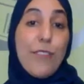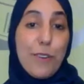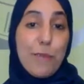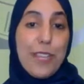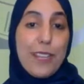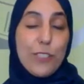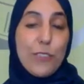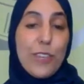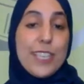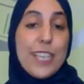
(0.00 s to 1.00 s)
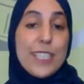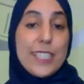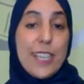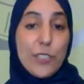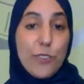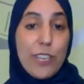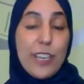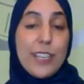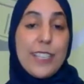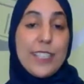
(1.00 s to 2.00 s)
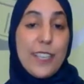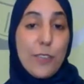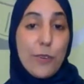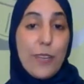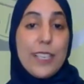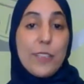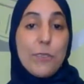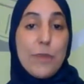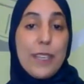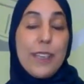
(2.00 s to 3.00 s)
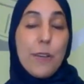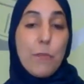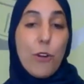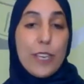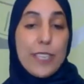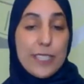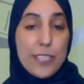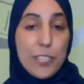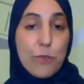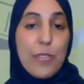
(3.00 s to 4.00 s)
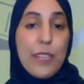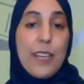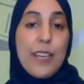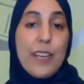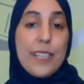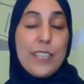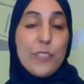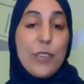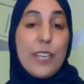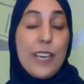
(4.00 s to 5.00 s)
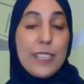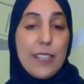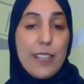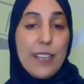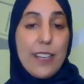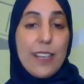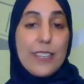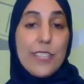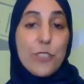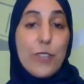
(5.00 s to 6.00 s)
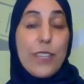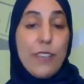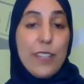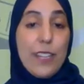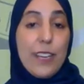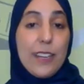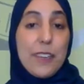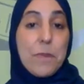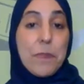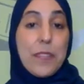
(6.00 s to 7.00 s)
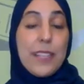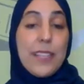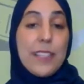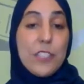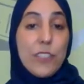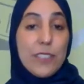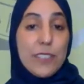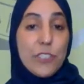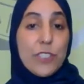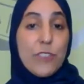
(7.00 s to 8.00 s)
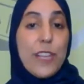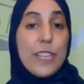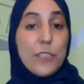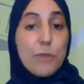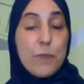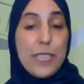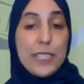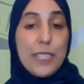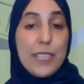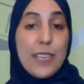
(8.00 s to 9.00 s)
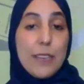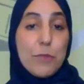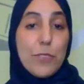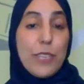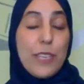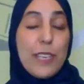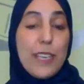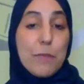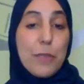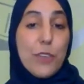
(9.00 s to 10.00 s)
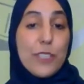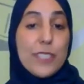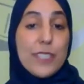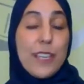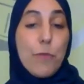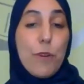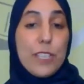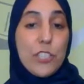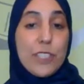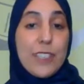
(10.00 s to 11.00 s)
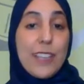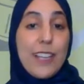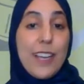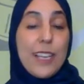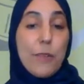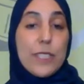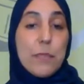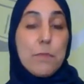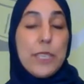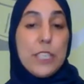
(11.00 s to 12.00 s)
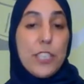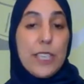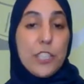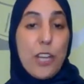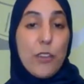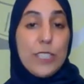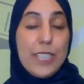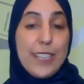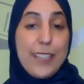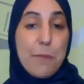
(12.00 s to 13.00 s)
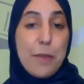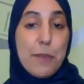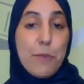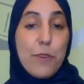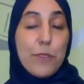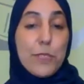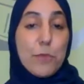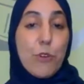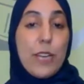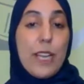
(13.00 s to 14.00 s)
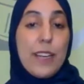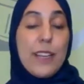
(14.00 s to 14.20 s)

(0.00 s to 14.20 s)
from that. So as I started to learn and say, no, I need to be more connected to Allah, I need to learn Allah, I need to love Allah. And then the children just fell into place, alhamdulillah, because they watched. And I wasn't preaching and shouting at them anymore. It was more like